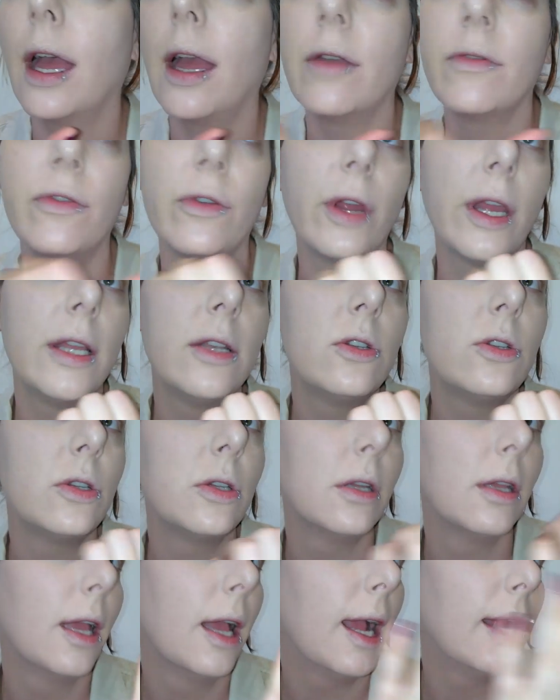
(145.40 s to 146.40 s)

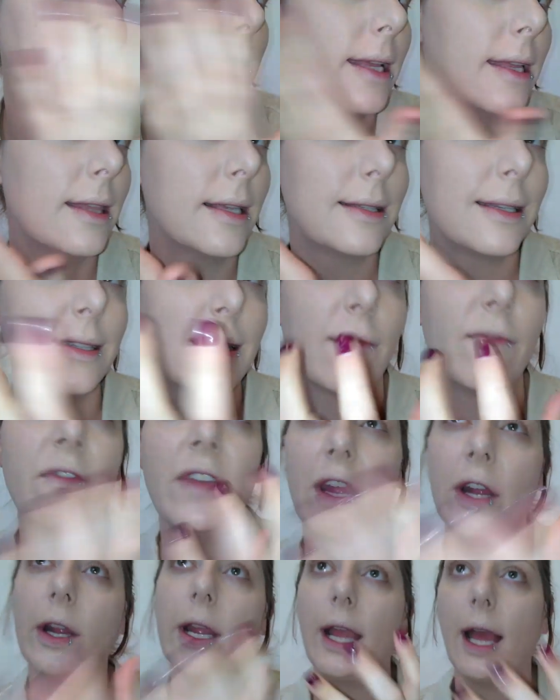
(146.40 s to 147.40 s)
coverage. I'd say this is a
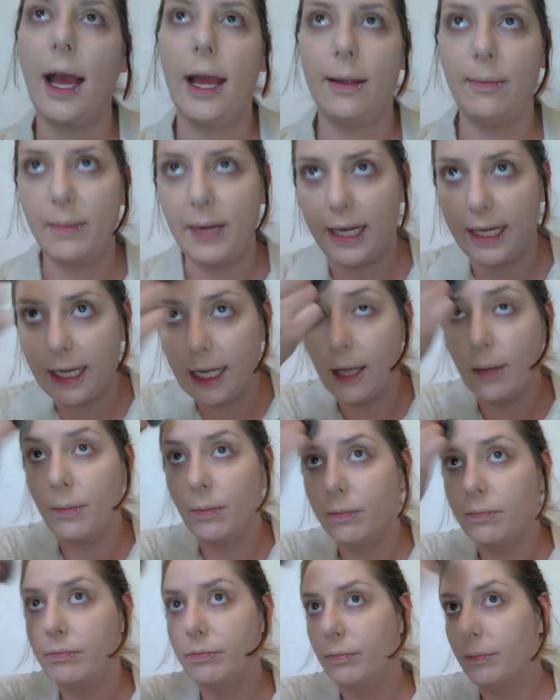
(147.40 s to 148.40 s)
very high
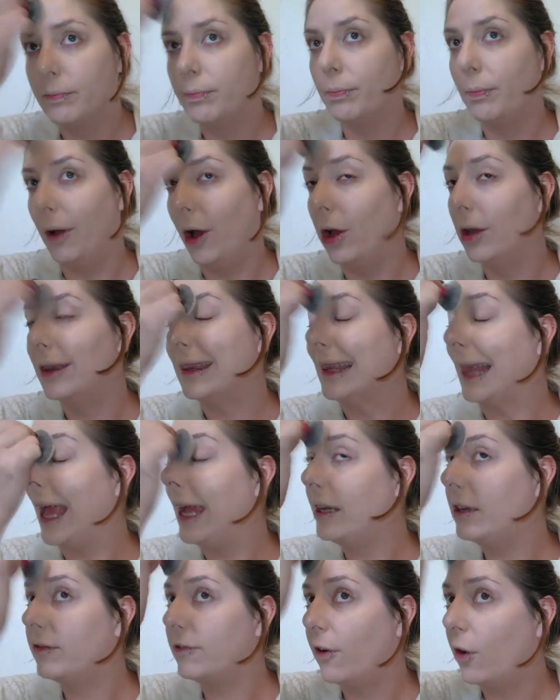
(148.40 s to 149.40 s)
medium
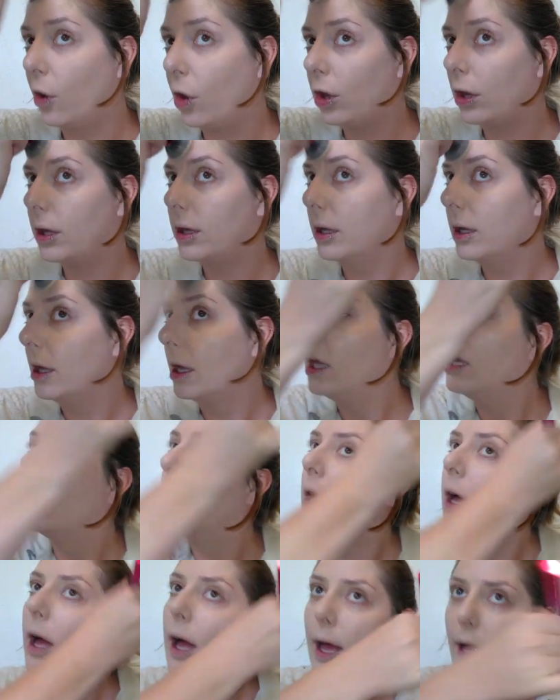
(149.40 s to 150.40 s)
light full.
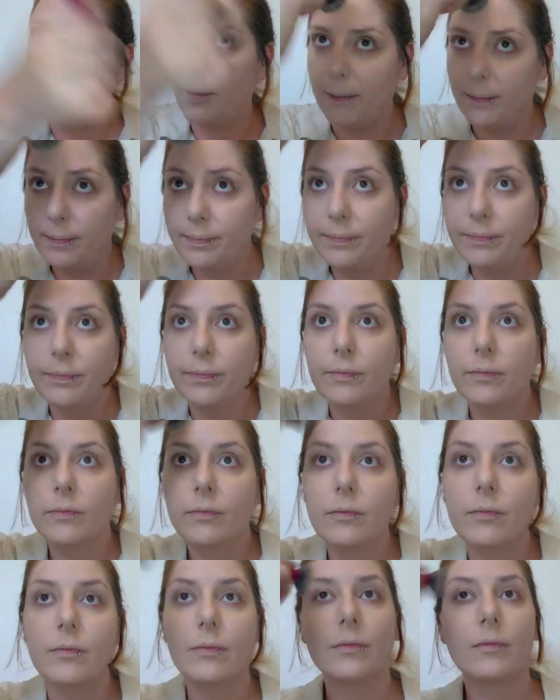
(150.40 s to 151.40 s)
Um,
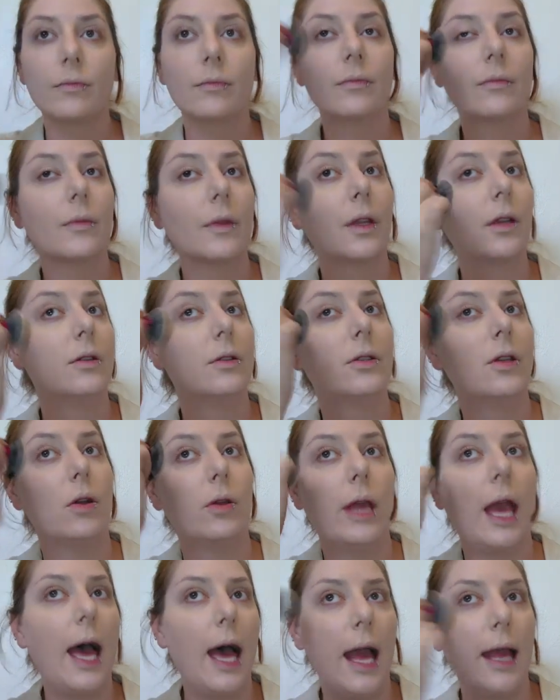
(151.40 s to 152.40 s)
so
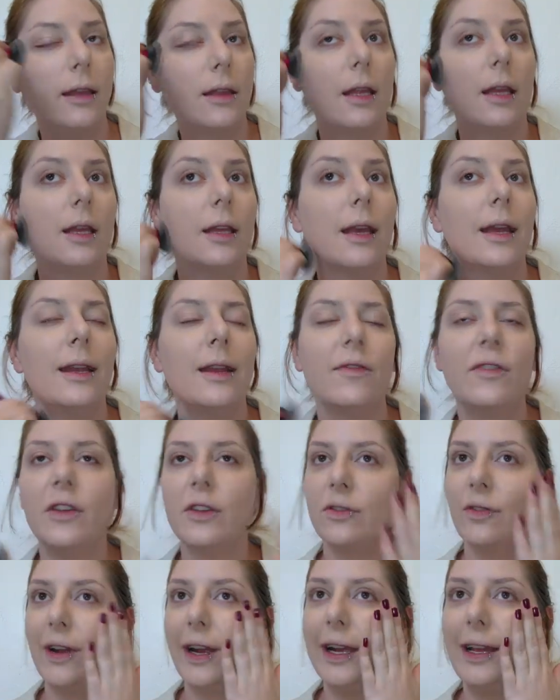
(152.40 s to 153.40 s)
yeah, I think, and it
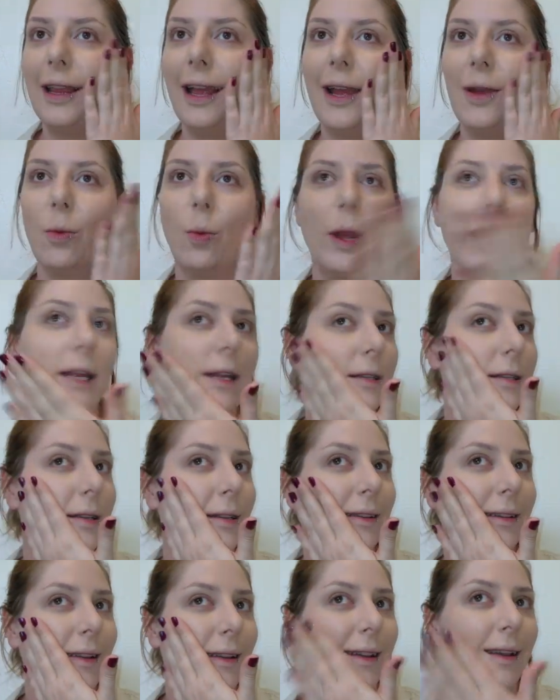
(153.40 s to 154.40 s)
feels very lightweight.
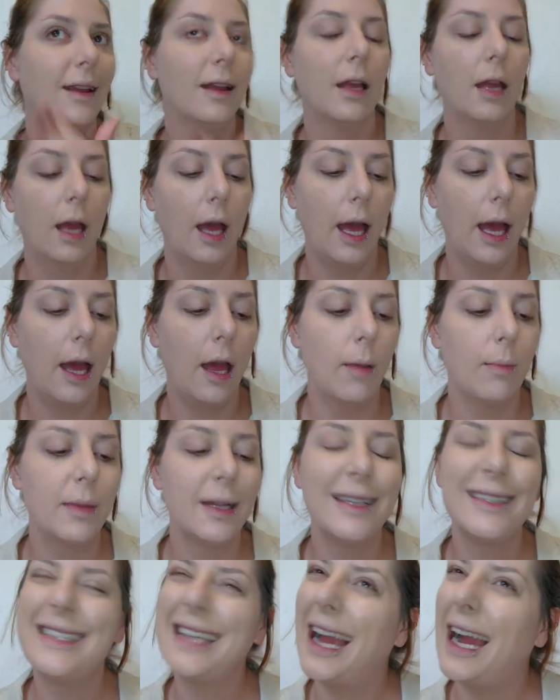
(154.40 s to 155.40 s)
Um,
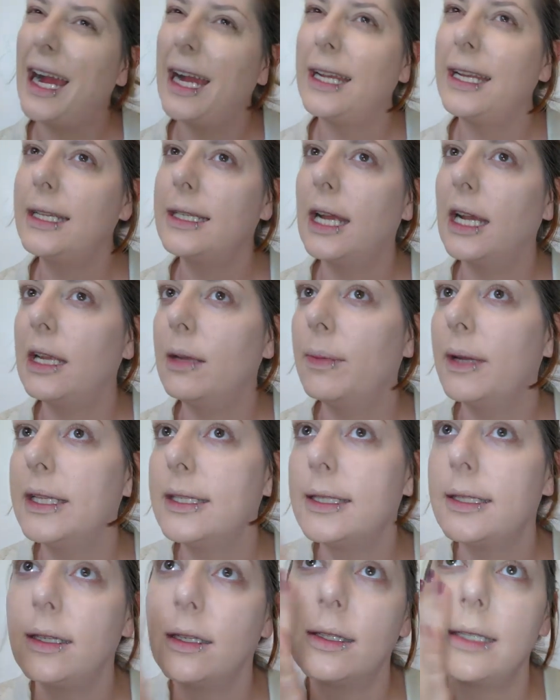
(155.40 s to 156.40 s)
tiny, tiny
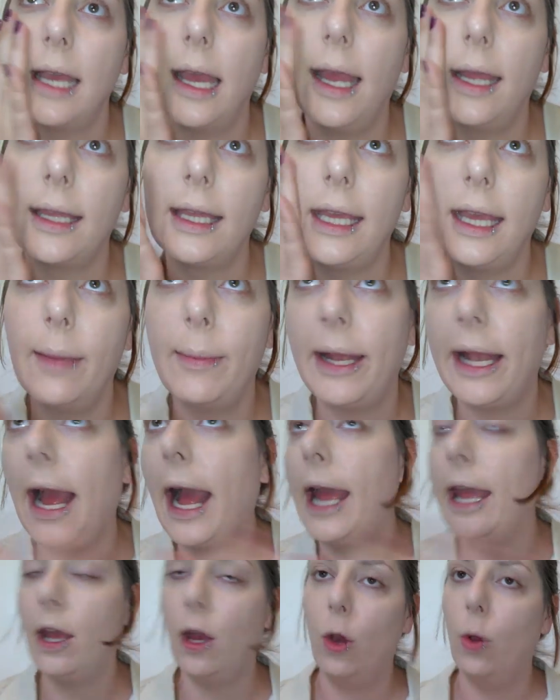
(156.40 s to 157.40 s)
bit still tacky. I mean,
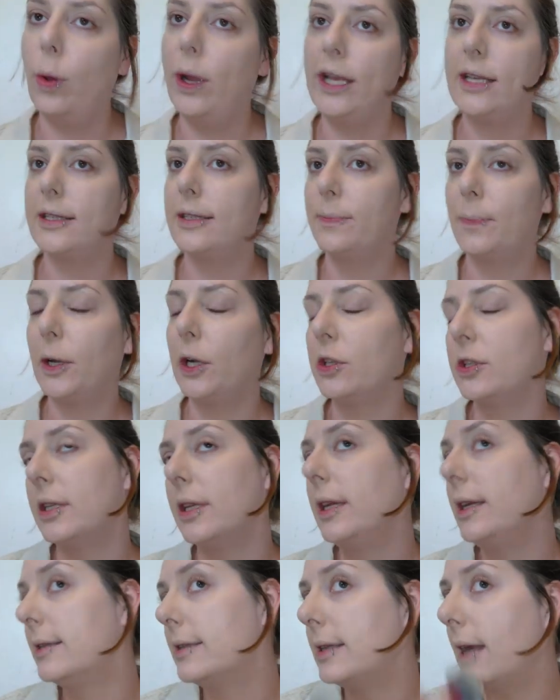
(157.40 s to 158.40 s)
I always
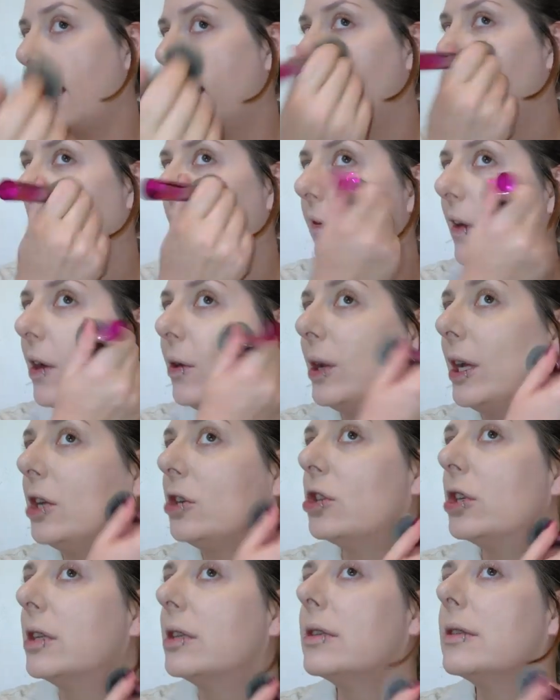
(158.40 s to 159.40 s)
personally set my
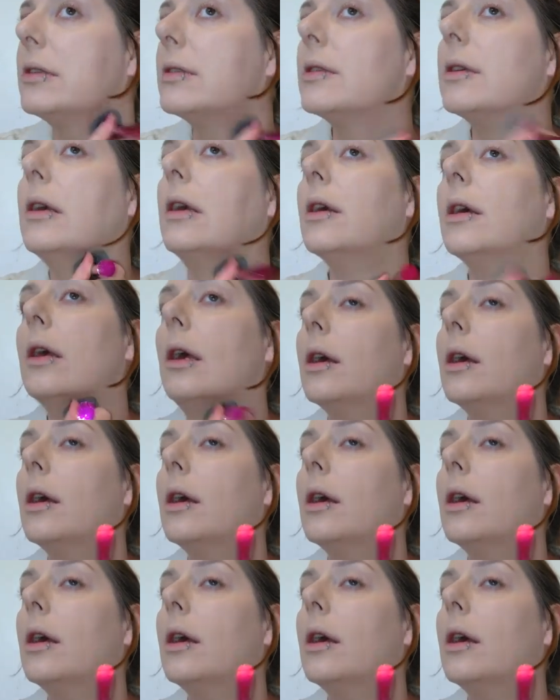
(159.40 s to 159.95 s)
foundations,